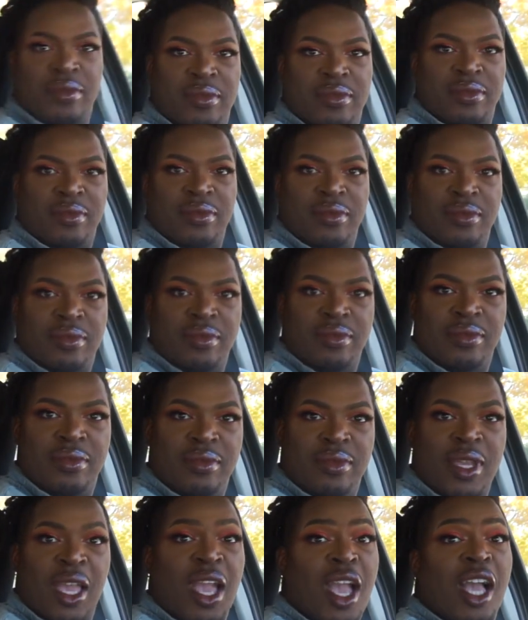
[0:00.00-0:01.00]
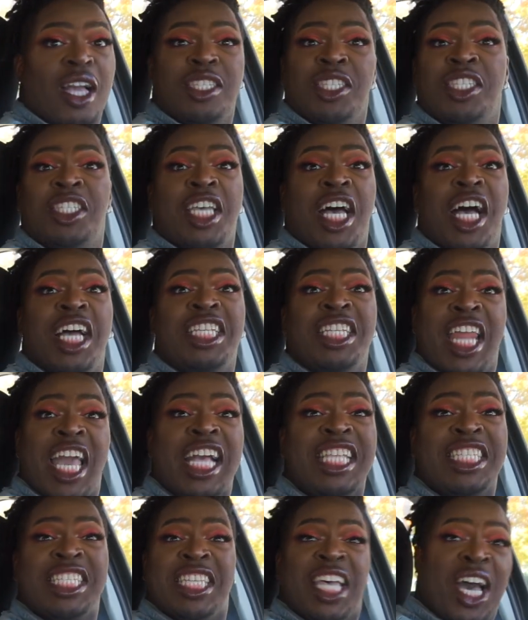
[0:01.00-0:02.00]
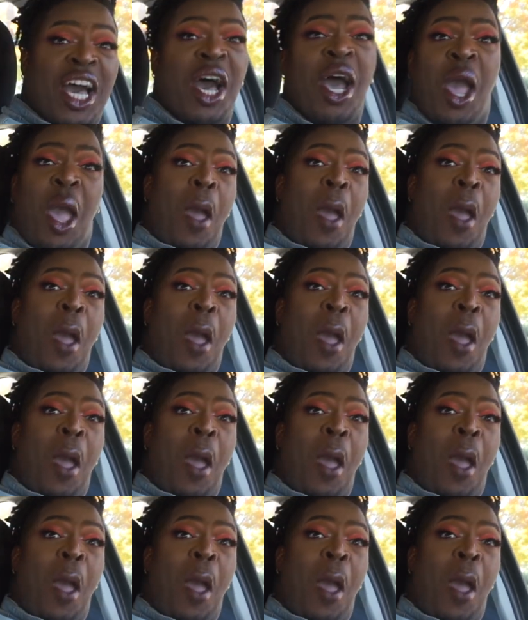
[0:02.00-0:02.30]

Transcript: did we meet, Nico? Danessa